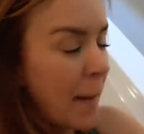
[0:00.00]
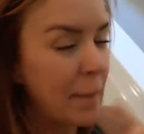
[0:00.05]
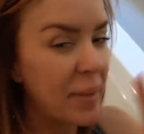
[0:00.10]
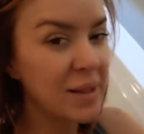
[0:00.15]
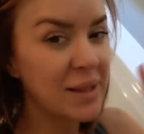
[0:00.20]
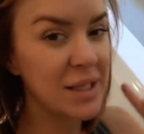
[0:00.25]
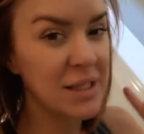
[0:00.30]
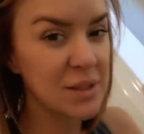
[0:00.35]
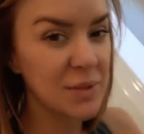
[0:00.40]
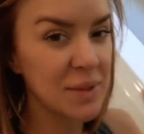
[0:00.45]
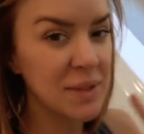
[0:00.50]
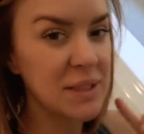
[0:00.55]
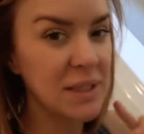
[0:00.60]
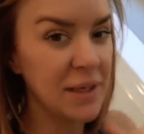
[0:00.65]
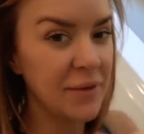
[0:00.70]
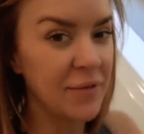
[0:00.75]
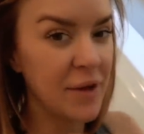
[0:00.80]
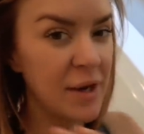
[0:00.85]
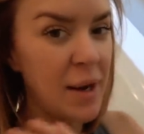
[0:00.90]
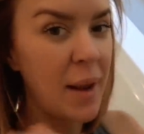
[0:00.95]
but this one's
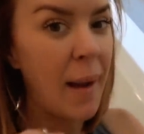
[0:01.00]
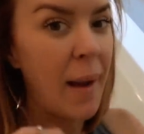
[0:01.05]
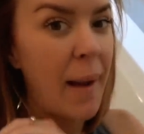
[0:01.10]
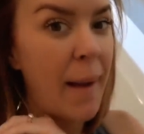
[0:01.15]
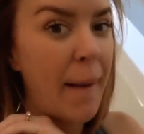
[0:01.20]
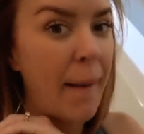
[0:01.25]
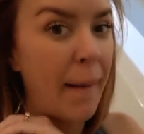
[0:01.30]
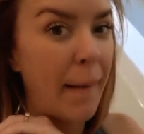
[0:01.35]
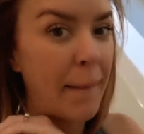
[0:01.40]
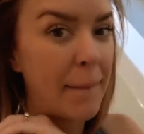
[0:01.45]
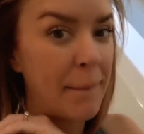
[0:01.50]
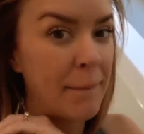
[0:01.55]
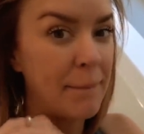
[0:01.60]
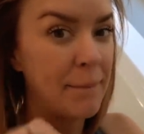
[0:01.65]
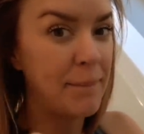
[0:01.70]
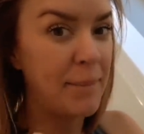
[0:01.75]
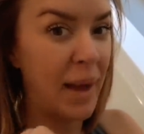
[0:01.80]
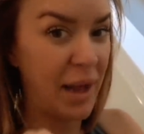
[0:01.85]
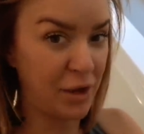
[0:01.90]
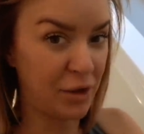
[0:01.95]
even
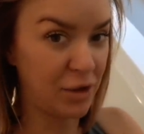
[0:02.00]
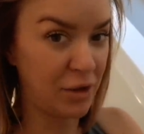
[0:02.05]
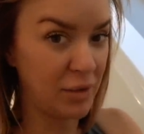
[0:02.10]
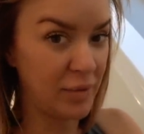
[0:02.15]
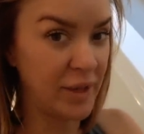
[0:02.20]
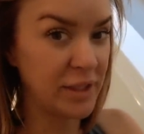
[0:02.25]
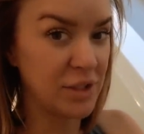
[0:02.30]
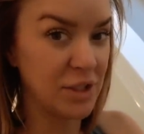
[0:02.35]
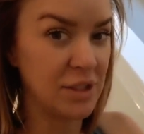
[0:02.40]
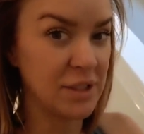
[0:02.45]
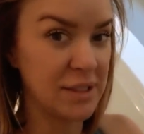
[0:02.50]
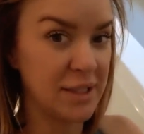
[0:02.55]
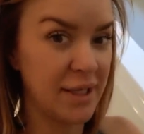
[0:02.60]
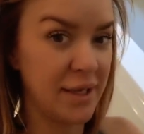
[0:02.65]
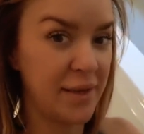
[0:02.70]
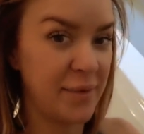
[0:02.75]
better. Wait till you see